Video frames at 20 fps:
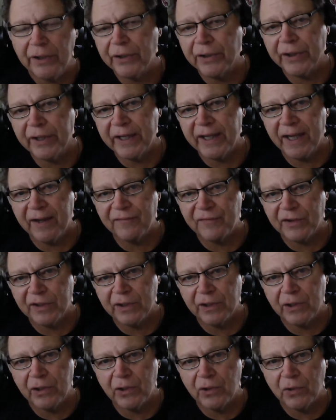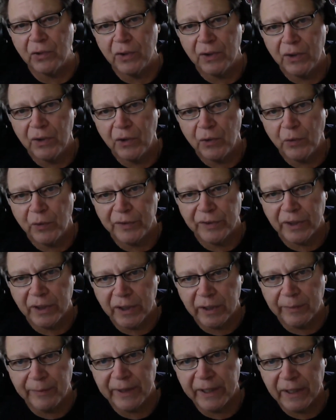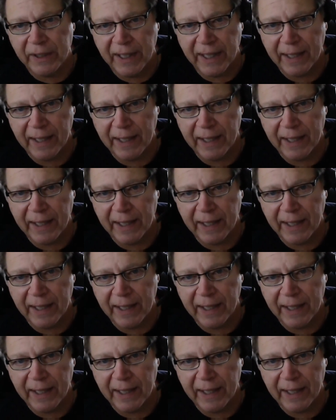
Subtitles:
you're going to have to go with a limited